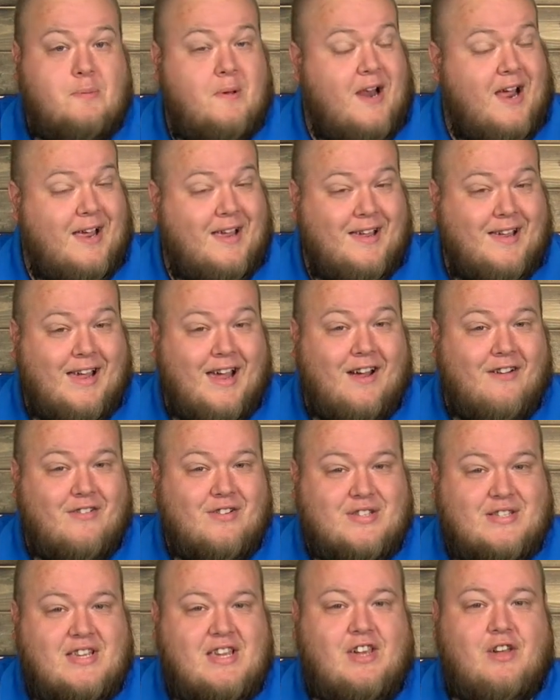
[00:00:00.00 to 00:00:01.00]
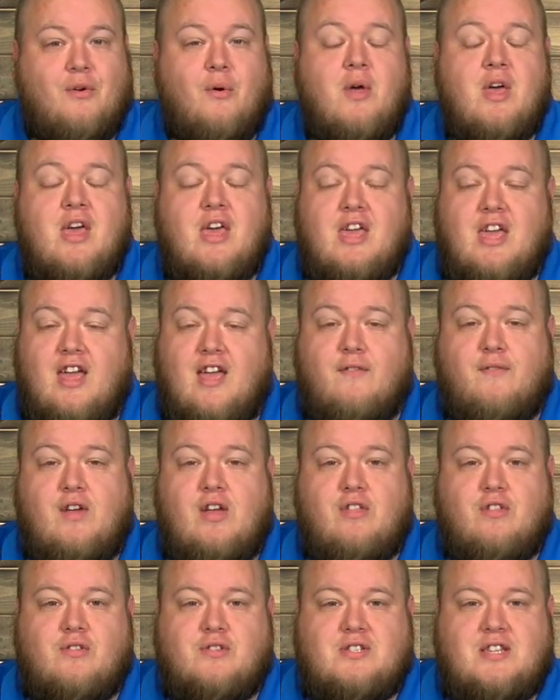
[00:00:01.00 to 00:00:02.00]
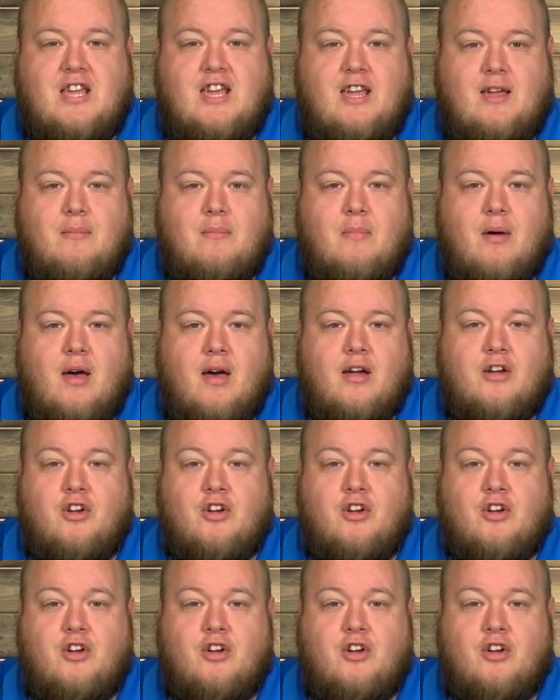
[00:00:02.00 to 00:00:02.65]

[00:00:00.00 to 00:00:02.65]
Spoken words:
But I can guarantee you, if either team